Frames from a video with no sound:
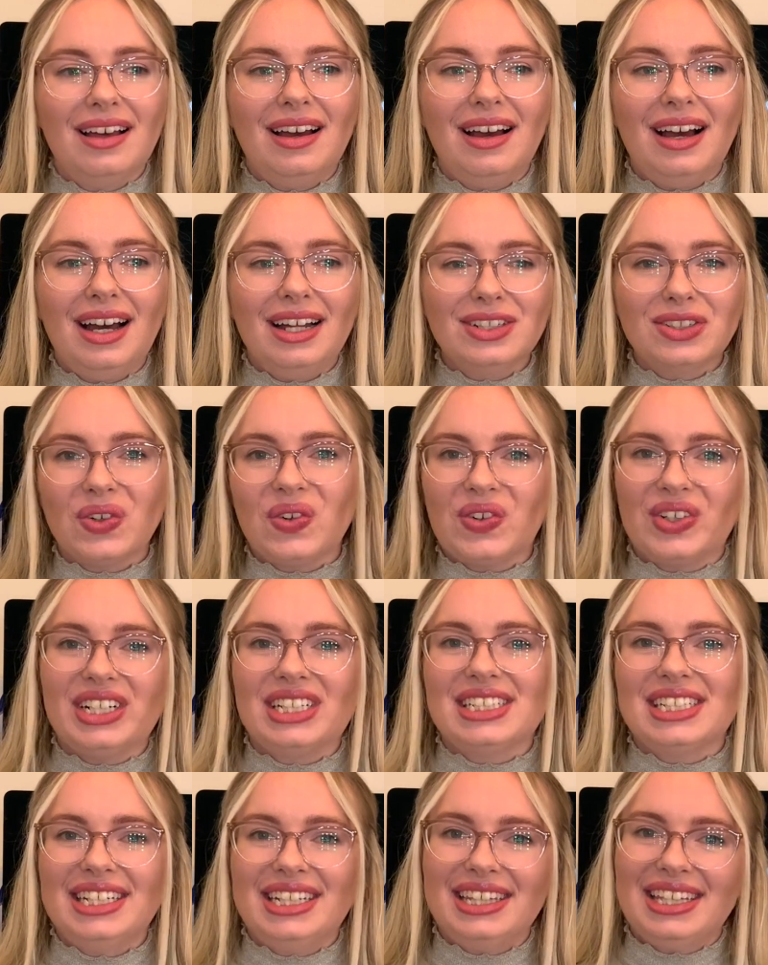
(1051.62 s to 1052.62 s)
And
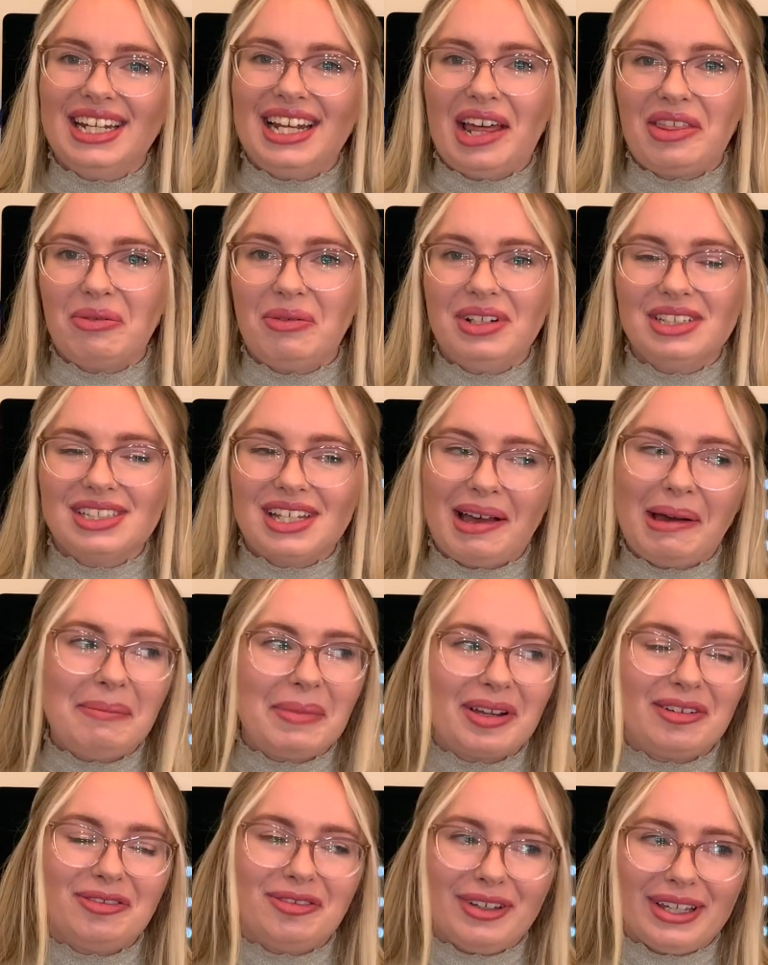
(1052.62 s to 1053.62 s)
honestly, the leather ones hurt
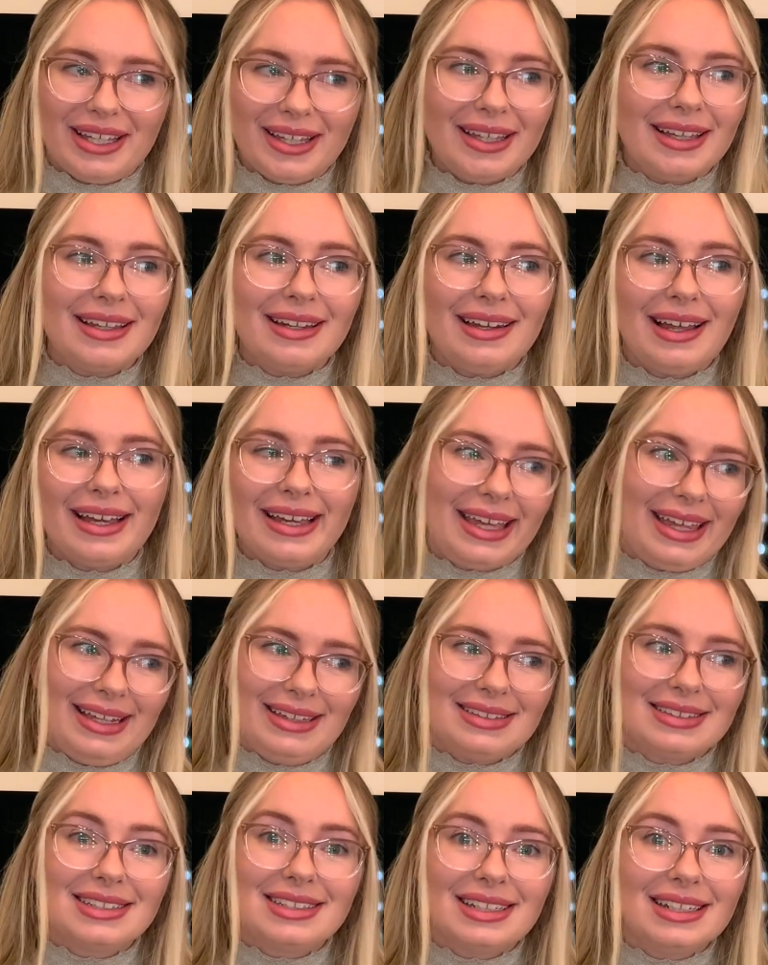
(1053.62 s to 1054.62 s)
my feet like
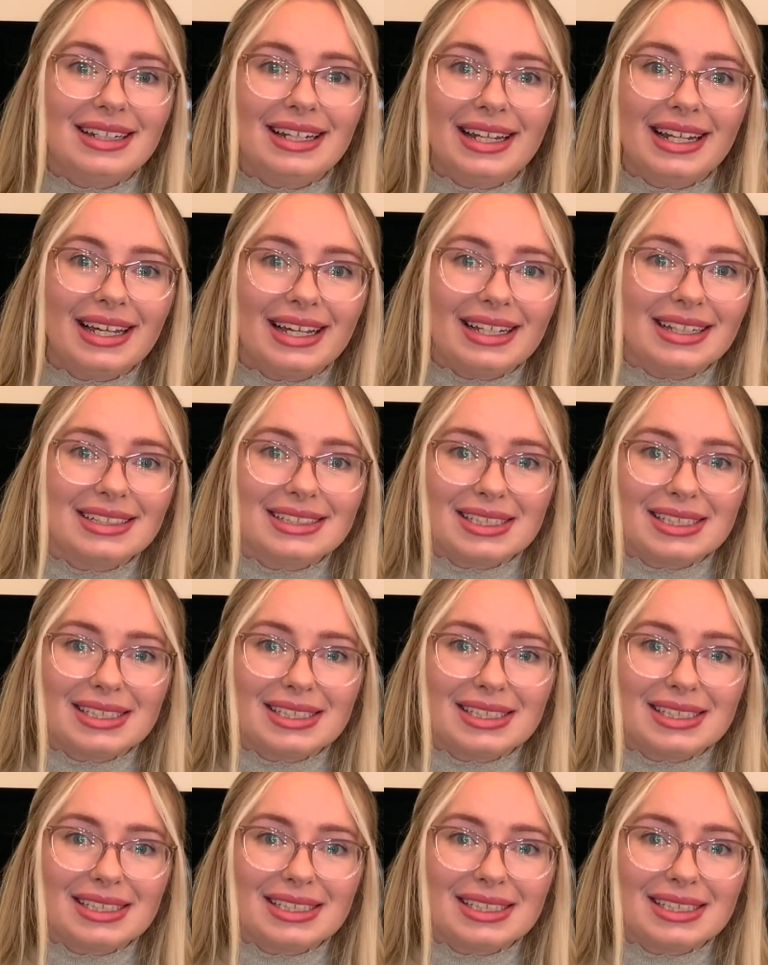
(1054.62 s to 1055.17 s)
instantly,